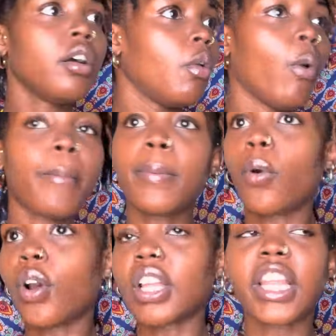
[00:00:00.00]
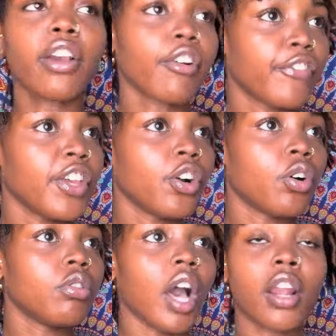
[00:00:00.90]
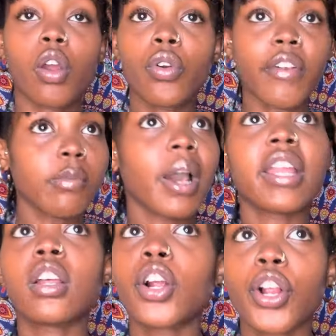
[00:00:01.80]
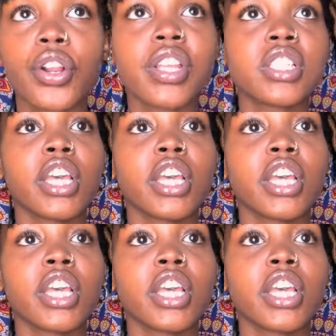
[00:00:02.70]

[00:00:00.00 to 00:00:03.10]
what people are going to think or feel. I know everybody done heard this.